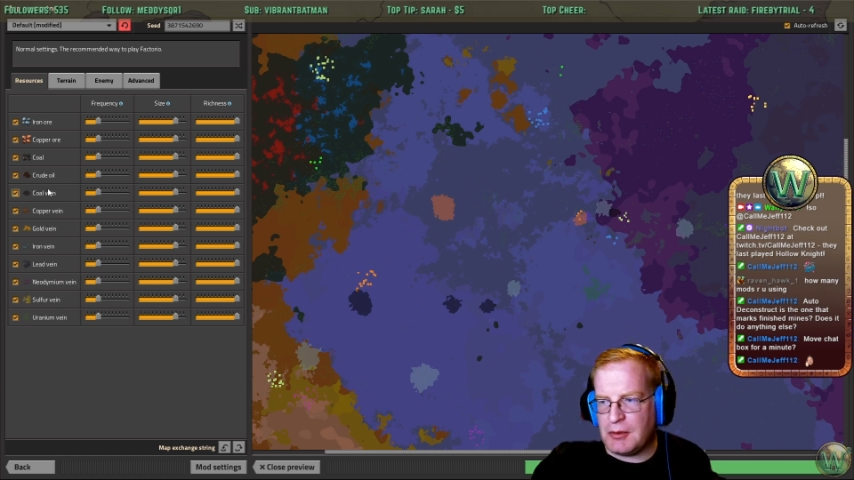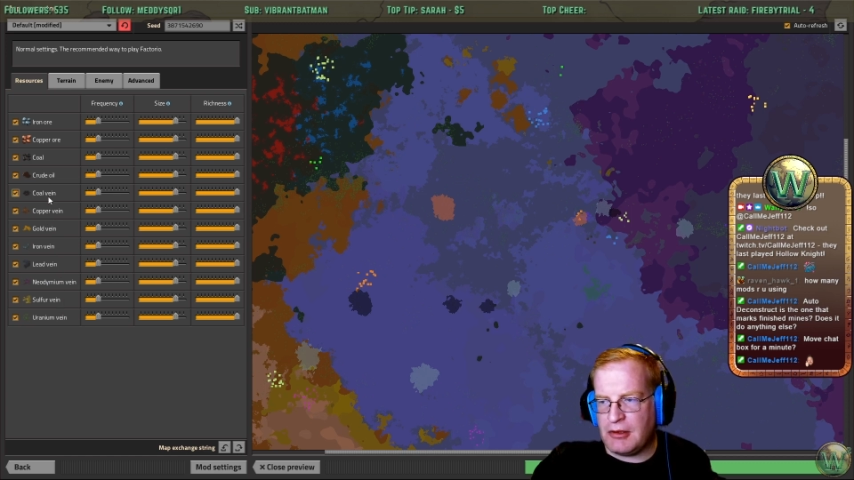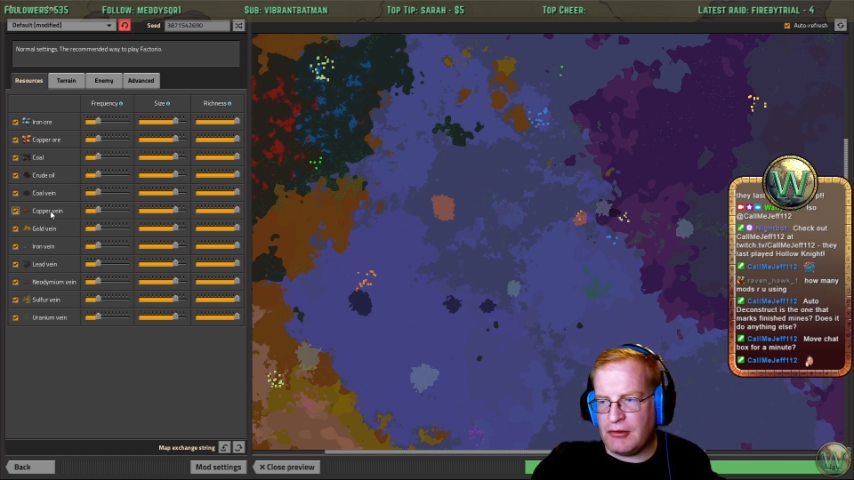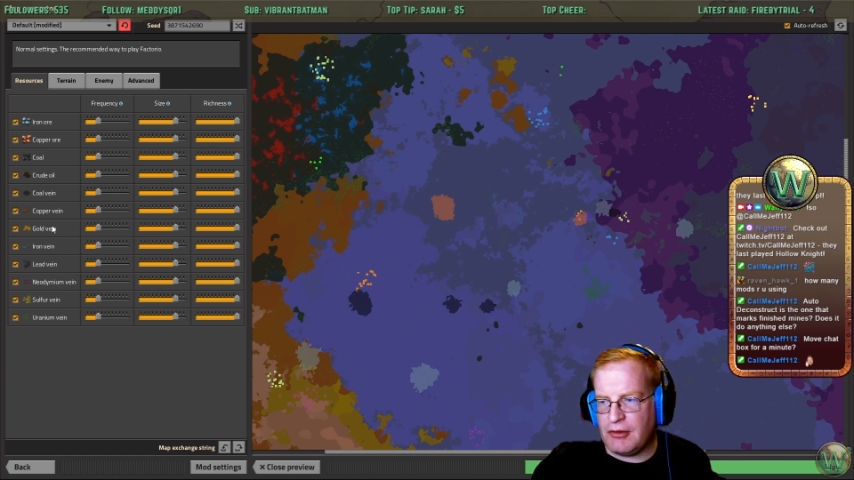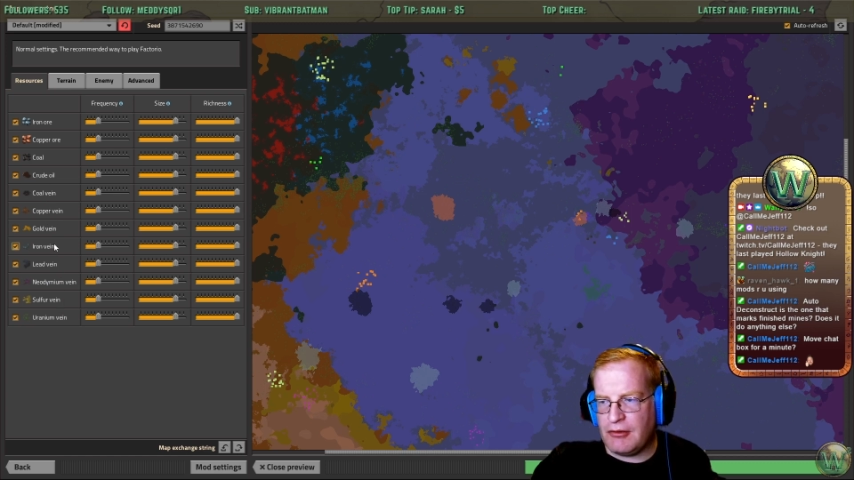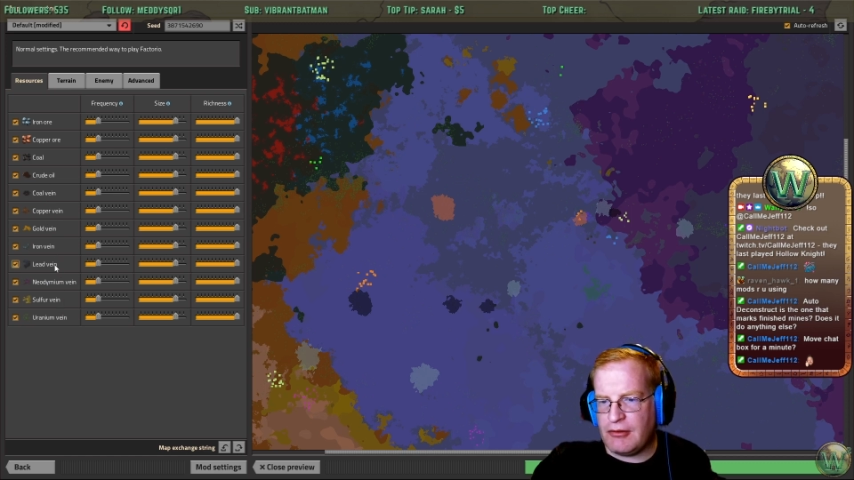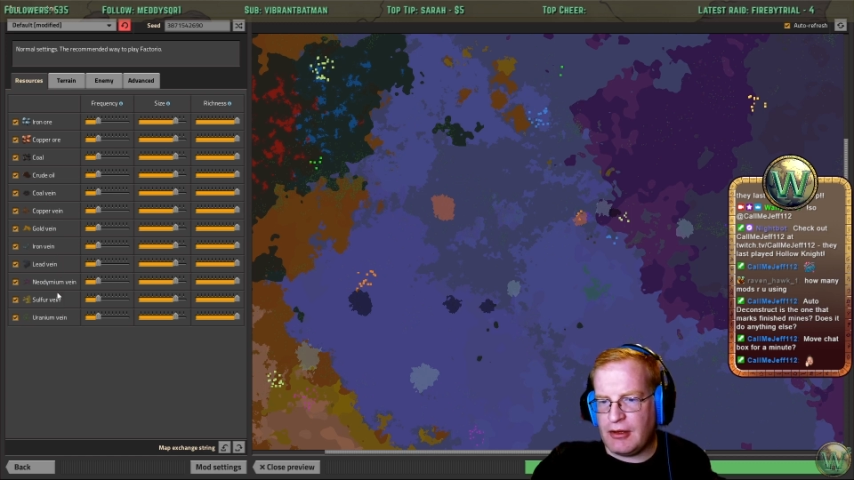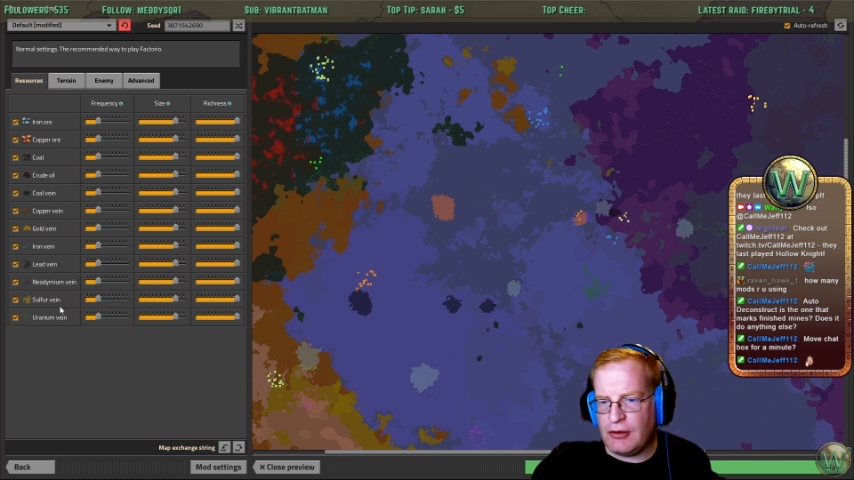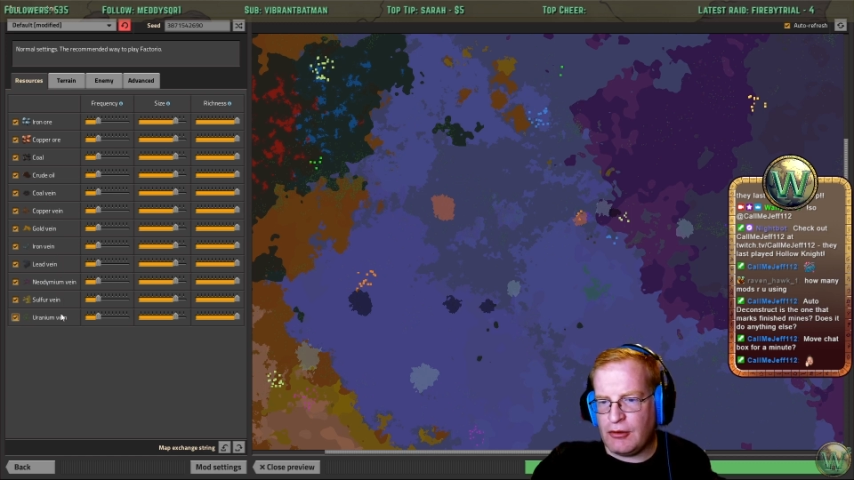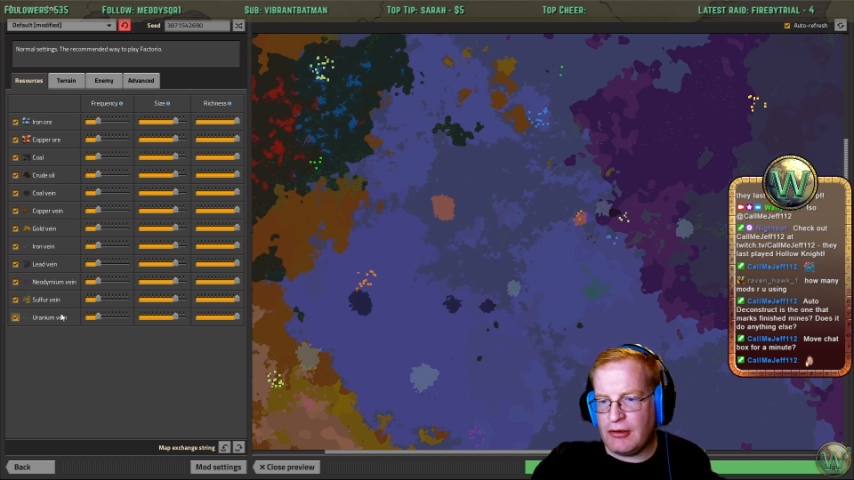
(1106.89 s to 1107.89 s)
materials
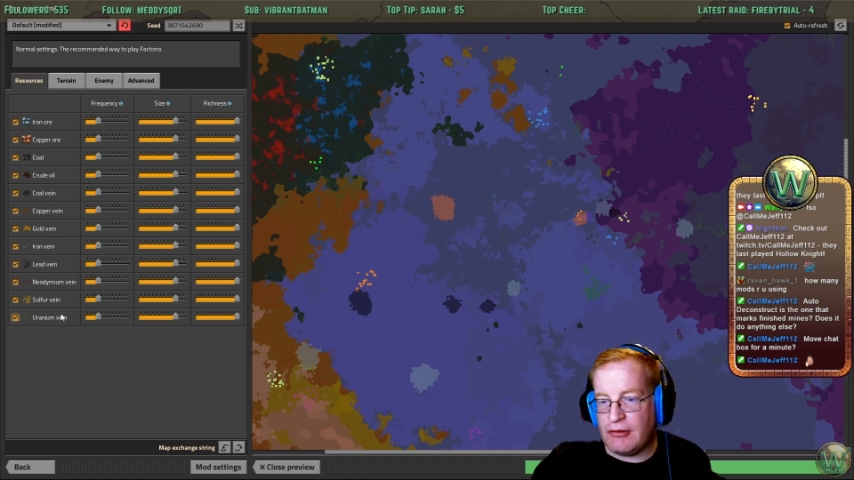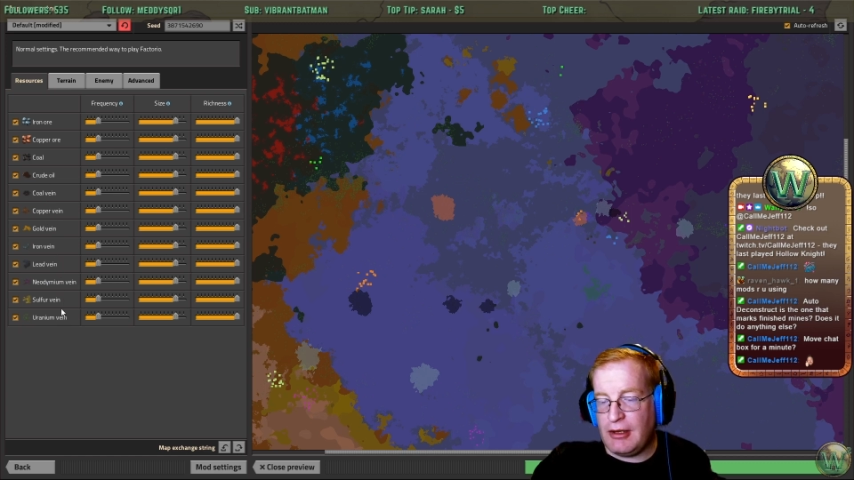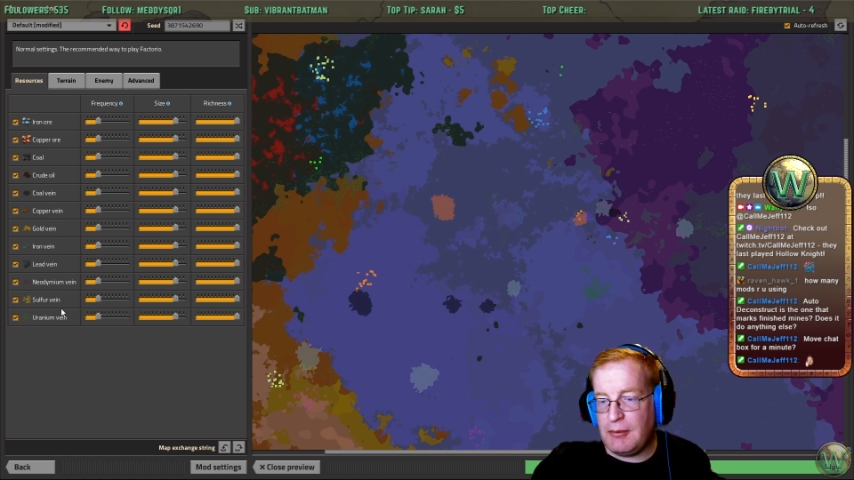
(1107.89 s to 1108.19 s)
that you couldn't see